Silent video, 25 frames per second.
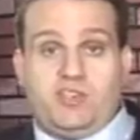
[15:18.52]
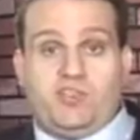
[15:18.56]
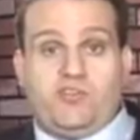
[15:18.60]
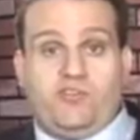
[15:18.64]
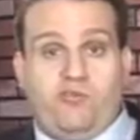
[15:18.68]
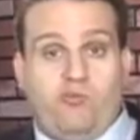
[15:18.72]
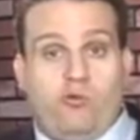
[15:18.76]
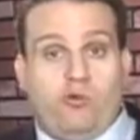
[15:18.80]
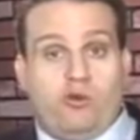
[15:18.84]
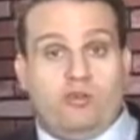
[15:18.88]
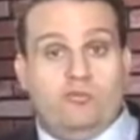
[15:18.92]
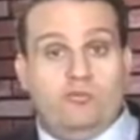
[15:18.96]

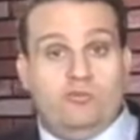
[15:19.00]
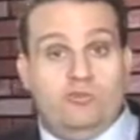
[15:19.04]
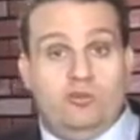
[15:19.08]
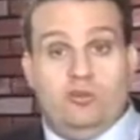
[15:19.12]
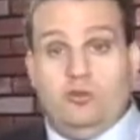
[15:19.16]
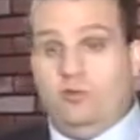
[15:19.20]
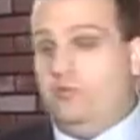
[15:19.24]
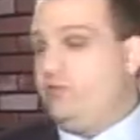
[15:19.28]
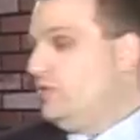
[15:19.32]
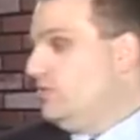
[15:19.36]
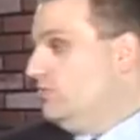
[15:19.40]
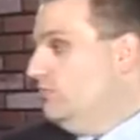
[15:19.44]
next four
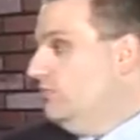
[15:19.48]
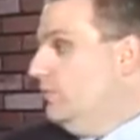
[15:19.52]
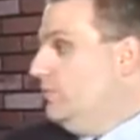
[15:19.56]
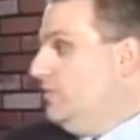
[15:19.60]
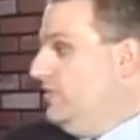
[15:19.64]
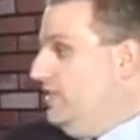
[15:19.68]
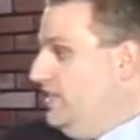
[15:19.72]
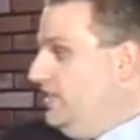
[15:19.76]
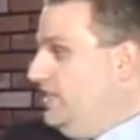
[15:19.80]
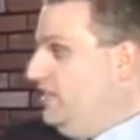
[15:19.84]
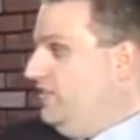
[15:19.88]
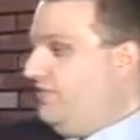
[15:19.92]
moves
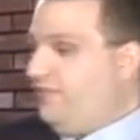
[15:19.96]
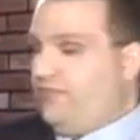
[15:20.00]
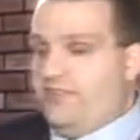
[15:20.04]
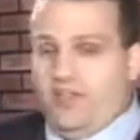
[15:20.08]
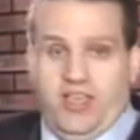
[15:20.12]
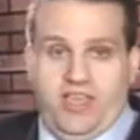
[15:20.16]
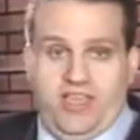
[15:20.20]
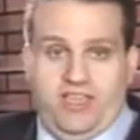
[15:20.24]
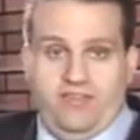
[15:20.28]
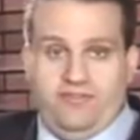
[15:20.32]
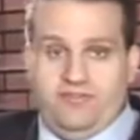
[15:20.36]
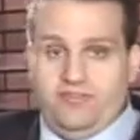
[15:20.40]
will be
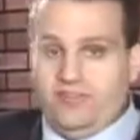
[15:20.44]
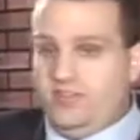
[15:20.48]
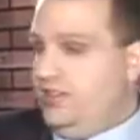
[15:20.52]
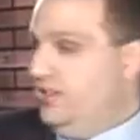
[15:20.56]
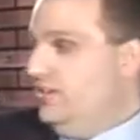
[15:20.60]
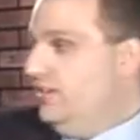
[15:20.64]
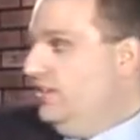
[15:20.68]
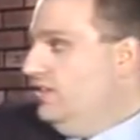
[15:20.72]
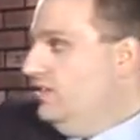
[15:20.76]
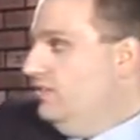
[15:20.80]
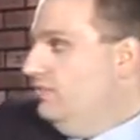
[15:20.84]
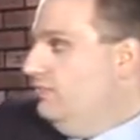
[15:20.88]
e5,
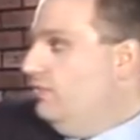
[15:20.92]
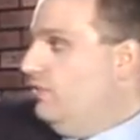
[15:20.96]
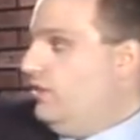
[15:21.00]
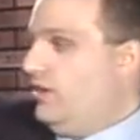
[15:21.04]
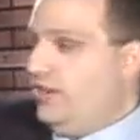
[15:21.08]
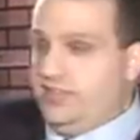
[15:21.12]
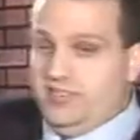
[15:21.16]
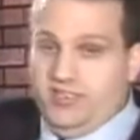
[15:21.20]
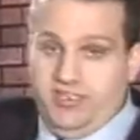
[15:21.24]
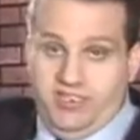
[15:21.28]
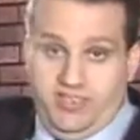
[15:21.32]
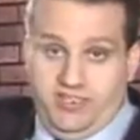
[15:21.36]

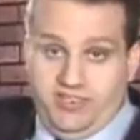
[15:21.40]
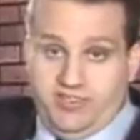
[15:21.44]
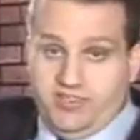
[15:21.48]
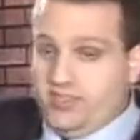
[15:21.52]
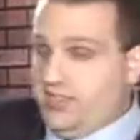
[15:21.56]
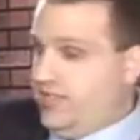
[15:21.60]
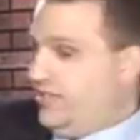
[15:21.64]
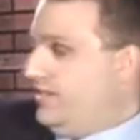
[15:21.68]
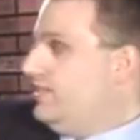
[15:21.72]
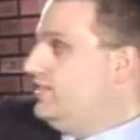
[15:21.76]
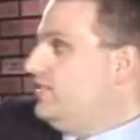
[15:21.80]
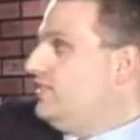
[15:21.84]
pawn to
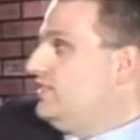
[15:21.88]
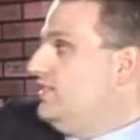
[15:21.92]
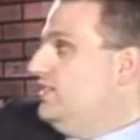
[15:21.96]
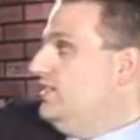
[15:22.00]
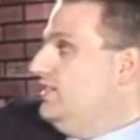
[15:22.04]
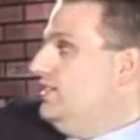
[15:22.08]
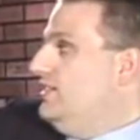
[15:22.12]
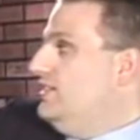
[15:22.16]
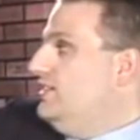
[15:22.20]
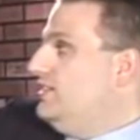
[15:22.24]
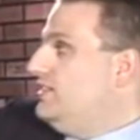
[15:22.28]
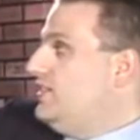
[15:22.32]

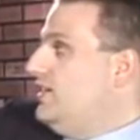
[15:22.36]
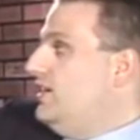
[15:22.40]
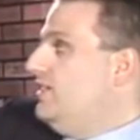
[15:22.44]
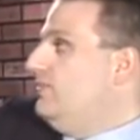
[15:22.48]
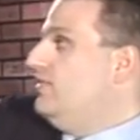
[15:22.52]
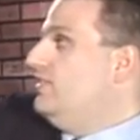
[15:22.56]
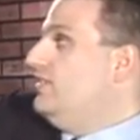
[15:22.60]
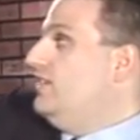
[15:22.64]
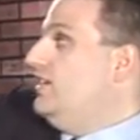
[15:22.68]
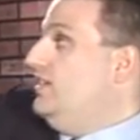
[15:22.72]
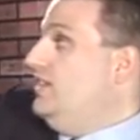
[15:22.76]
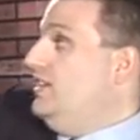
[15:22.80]
e6,
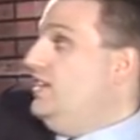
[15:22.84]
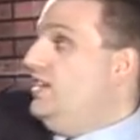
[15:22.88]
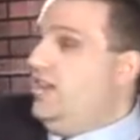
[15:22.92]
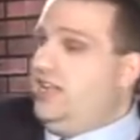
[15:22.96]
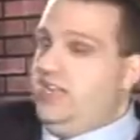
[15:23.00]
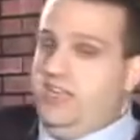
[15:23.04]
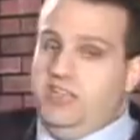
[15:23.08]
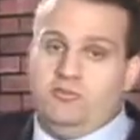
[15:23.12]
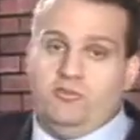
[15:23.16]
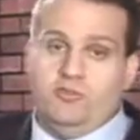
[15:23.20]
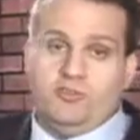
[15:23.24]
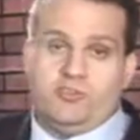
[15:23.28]
e7, and
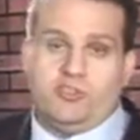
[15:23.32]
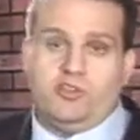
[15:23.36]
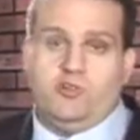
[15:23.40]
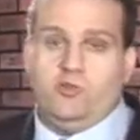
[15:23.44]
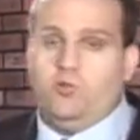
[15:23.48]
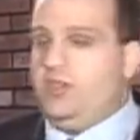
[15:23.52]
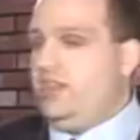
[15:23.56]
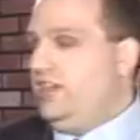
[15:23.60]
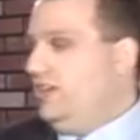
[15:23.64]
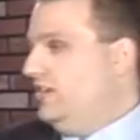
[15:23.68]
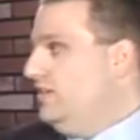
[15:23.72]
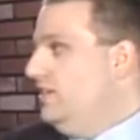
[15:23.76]
e8
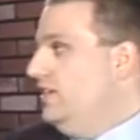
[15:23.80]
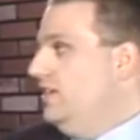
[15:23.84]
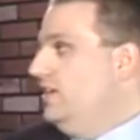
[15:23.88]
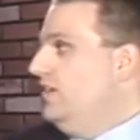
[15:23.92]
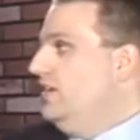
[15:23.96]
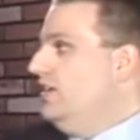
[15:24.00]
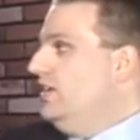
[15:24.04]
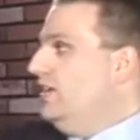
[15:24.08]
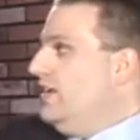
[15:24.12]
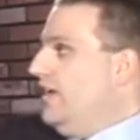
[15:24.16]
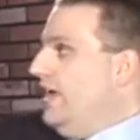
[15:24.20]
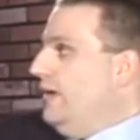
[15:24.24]
equals queen.
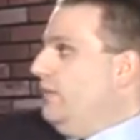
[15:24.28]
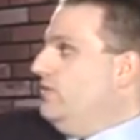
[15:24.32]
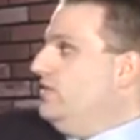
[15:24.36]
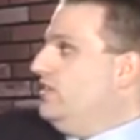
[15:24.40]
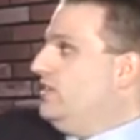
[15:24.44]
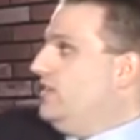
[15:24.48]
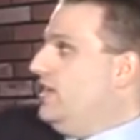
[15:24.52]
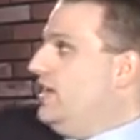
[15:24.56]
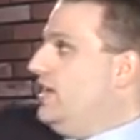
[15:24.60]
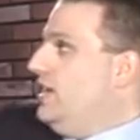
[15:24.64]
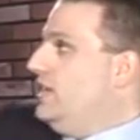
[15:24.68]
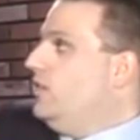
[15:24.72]

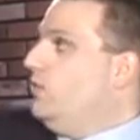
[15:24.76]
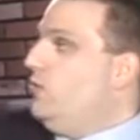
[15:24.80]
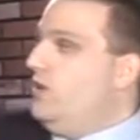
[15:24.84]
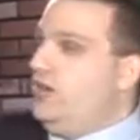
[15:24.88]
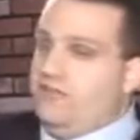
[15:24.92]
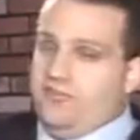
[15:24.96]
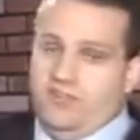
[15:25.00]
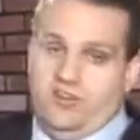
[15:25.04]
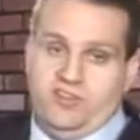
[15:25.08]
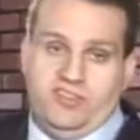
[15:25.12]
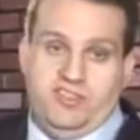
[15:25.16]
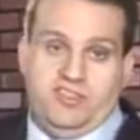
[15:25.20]
And with king and
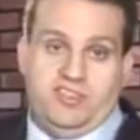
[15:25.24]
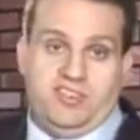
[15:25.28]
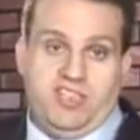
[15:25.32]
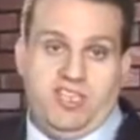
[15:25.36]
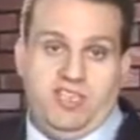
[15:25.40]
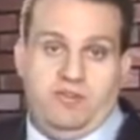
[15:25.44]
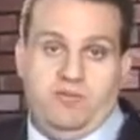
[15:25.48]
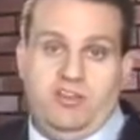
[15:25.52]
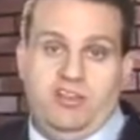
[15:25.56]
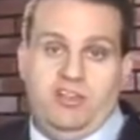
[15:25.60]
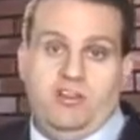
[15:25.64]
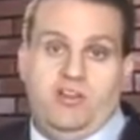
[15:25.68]
queen
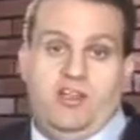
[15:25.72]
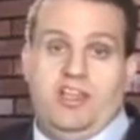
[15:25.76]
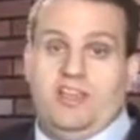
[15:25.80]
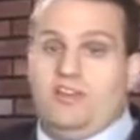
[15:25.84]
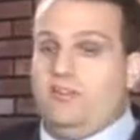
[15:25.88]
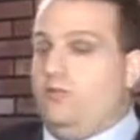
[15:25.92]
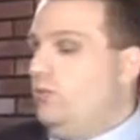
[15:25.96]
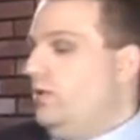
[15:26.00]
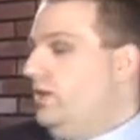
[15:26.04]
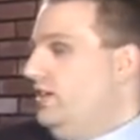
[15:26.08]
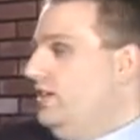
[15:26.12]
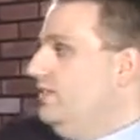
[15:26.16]
versus king, we know
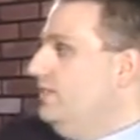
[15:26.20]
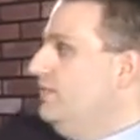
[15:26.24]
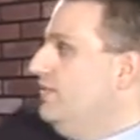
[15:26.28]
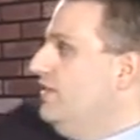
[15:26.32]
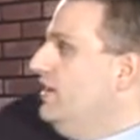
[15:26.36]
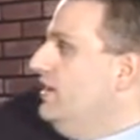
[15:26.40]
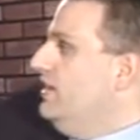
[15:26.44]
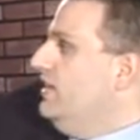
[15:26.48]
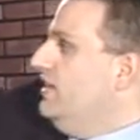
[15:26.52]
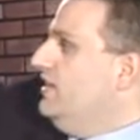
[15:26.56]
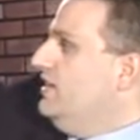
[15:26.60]
how to win.